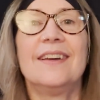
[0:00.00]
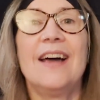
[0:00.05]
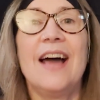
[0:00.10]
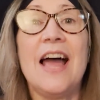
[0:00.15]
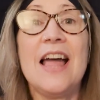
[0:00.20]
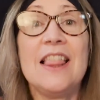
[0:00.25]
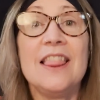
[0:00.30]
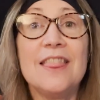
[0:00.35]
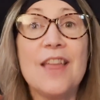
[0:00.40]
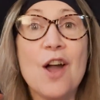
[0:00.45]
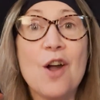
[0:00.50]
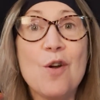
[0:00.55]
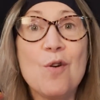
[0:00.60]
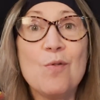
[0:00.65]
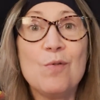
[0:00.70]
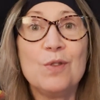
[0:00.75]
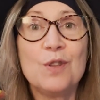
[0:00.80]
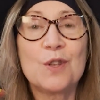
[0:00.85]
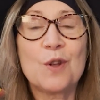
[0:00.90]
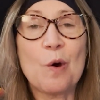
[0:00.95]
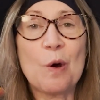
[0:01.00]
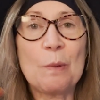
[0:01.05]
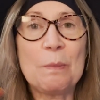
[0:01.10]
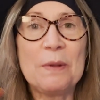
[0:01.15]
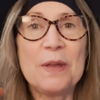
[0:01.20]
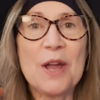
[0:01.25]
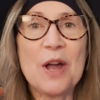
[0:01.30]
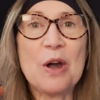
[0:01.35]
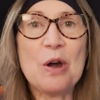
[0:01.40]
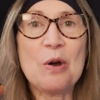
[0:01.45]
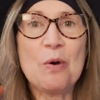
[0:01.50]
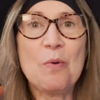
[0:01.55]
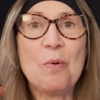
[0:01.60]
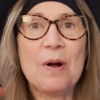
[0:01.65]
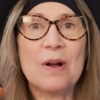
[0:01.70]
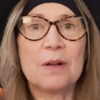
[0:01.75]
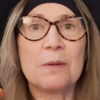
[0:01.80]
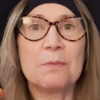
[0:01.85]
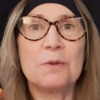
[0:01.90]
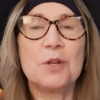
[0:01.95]
Hello, Scorpio.
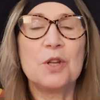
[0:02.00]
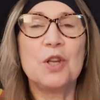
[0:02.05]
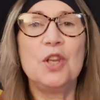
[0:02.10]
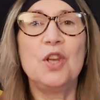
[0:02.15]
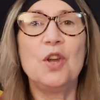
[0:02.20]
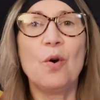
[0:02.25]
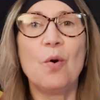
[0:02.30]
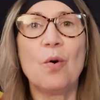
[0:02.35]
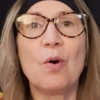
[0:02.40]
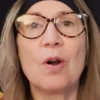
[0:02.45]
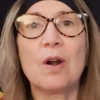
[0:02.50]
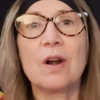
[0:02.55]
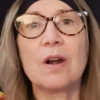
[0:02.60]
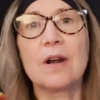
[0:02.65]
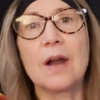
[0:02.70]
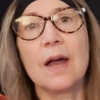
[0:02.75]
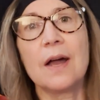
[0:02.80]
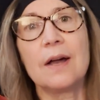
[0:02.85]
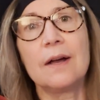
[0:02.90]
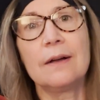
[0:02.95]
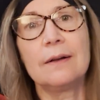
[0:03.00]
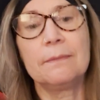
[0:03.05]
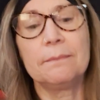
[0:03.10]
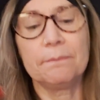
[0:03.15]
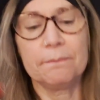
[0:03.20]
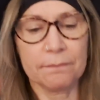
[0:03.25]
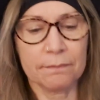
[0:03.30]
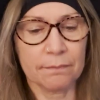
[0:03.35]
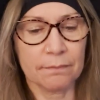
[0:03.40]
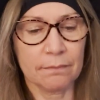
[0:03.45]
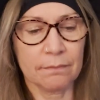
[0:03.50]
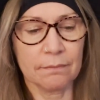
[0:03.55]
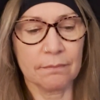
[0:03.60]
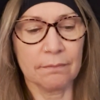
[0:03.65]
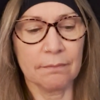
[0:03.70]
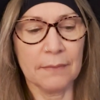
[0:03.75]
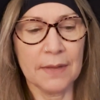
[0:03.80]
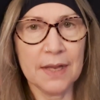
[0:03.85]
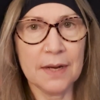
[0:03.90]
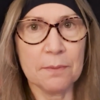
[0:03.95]
Welcome to your
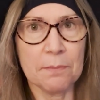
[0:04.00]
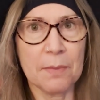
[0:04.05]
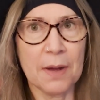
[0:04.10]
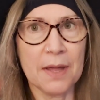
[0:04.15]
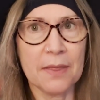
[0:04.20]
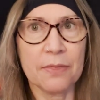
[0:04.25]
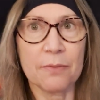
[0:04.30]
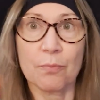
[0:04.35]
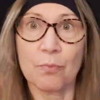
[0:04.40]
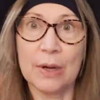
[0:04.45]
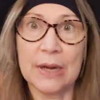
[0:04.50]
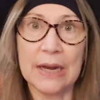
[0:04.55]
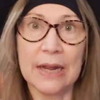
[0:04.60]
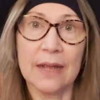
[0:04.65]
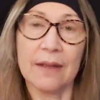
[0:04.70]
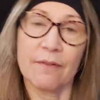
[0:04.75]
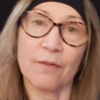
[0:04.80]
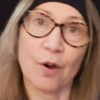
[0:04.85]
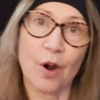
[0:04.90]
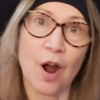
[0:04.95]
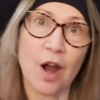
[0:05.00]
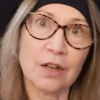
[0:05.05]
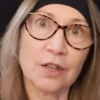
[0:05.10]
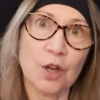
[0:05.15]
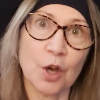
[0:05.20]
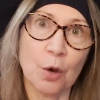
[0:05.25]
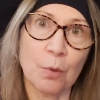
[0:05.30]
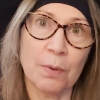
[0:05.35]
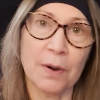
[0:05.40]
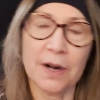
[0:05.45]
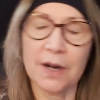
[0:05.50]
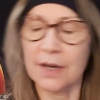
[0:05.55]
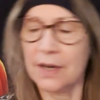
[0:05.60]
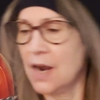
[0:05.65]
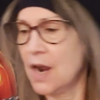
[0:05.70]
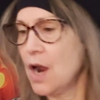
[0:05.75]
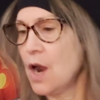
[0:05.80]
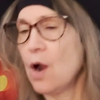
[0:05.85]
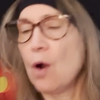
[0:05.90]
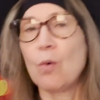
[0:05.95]
mid-month reading for October.
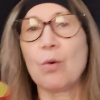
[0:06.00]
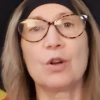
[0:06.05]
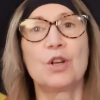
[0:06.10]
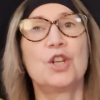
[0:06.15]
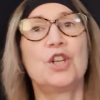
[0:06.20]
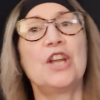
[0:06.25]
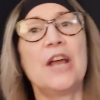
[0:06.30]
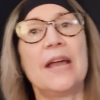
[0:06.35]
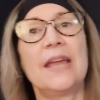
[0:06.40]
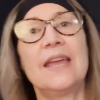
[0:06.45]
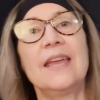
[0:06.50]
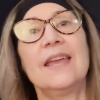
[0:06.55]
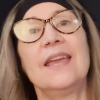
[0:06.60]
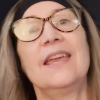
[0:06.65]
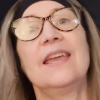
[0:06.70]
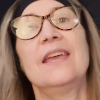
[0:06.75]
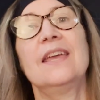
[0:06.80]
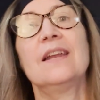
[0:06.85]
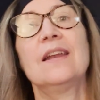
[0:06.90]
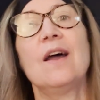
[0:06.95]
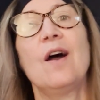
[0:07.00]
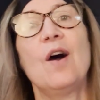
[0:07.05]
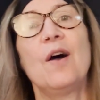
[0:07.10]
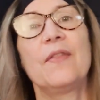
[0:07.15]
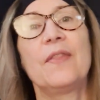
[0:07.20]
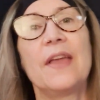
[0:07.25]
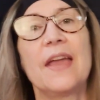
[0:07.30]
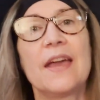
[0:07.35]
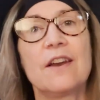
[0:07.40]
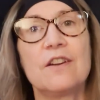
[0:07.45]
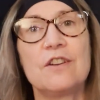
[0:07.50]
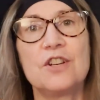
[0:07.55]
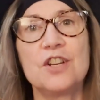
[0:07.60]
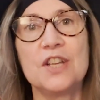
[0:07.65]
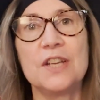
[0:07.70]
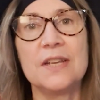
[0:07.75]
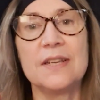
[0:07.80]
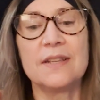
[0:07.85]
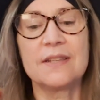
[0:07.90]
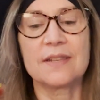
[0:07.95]
We're checking in on the
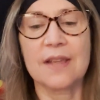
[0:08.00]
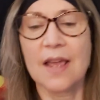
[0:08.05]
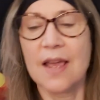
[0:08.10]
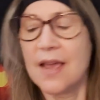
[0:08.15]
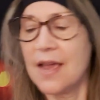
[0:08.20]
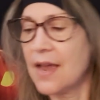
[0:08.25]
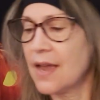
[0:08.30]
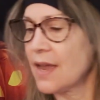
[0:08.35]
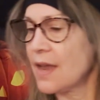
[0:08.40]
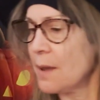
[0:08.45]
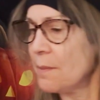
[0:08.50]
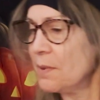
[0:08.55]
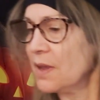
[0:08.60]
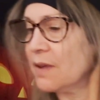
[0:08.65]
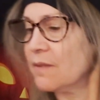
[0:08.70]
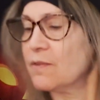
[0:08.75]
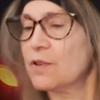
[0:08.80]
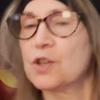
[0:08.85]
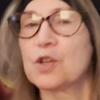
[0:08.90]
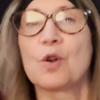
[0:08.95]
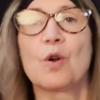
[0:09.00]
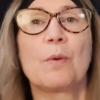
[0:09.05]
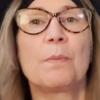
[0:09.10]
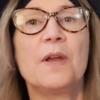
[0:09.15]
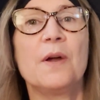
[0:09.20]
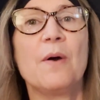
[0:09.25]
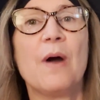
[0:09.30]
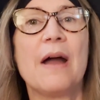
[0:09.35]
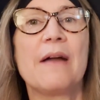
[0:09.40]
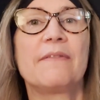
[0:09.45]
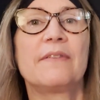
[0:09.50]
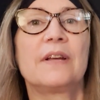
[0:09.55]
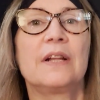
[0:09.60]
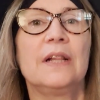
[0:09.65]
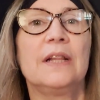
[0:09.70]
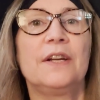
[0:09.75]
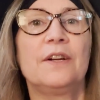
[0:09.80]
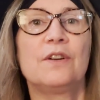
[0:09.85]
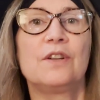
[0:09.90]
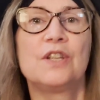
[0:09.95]
energies coming in for Scorpio. I've
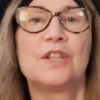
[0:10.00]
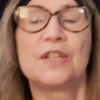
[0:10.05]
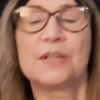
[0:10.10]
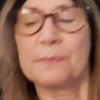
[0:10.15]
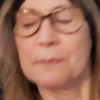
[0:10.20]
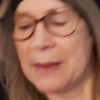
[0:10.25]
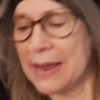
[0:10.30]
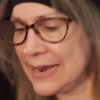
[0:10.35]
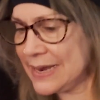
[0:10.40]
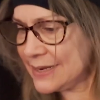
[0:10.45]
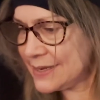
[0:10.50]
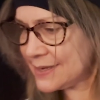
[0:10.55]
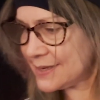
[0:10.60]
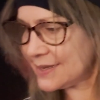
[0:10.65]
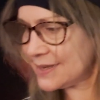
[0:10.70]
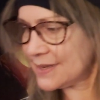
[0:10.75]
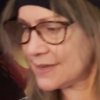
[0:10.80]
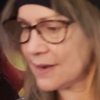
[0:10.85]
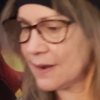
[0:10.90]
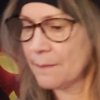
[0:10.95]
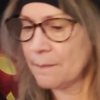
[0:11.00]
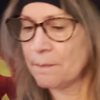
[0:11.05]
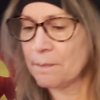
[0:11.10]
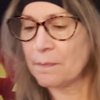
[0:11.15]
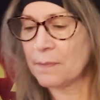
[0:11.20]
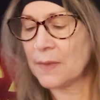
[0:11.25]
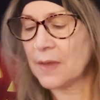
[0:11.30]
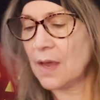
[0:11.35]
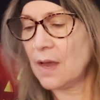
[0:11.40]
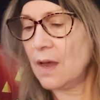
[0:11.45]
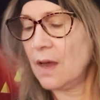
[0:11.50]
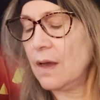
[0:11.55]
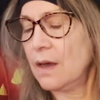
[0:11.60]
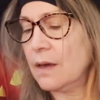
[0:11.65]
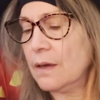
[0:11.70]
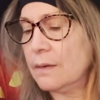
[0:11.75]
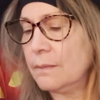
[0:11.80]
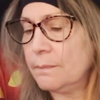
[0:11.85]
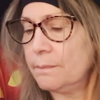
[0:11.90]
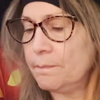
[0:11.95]
cleared space.
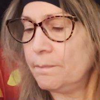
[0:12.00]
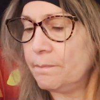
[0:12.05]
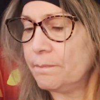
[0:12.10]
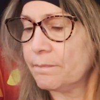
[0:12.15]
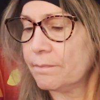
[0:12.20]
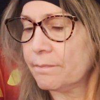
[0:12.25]
I've